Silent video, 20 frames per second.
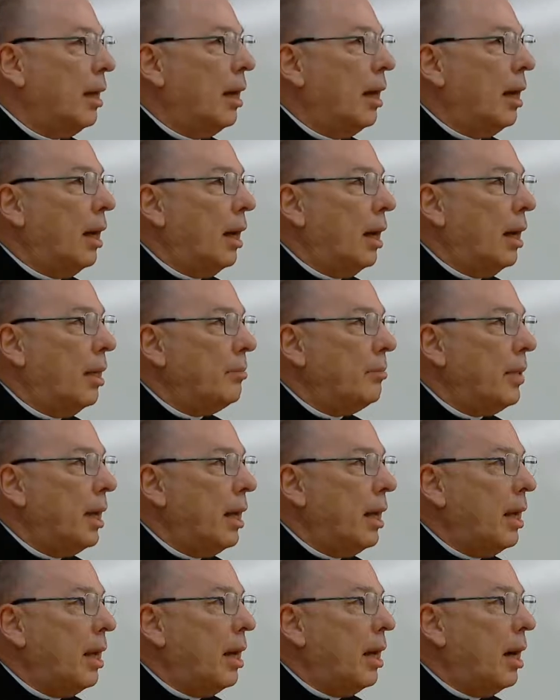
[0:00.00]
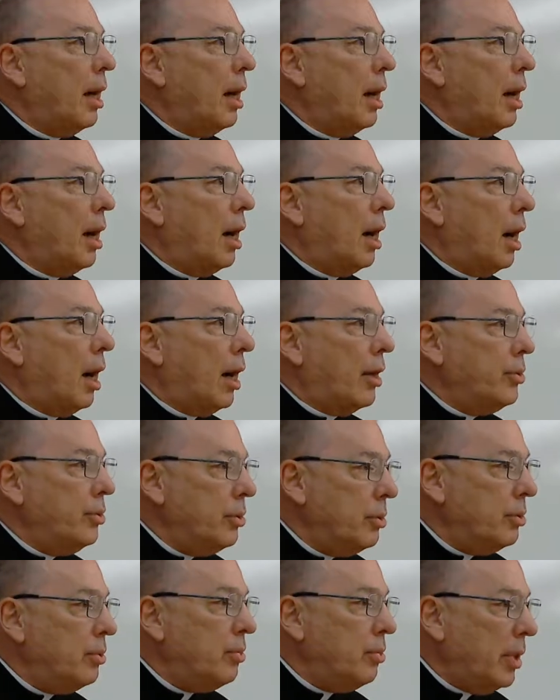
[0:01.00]
Are
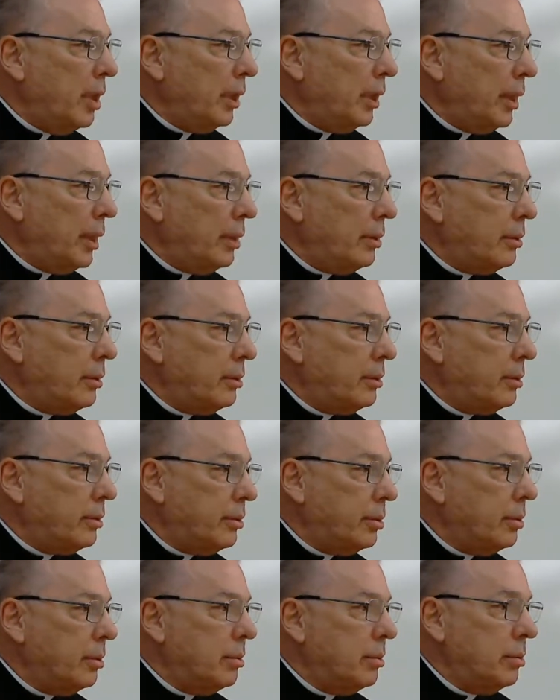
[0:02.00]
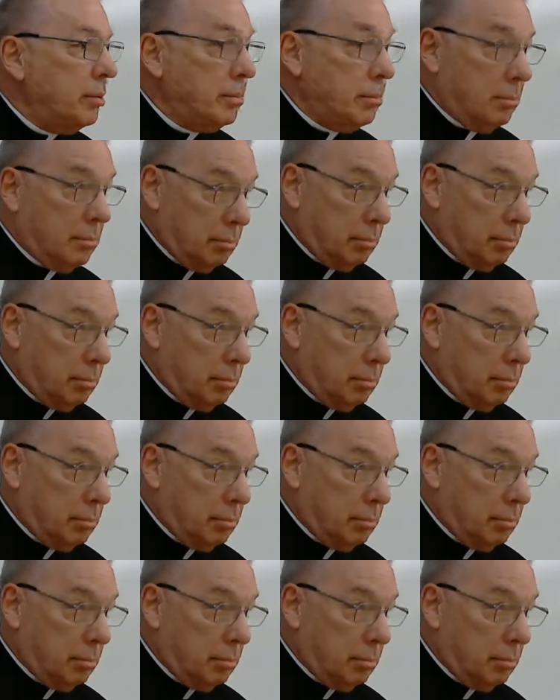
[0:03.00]
you willing to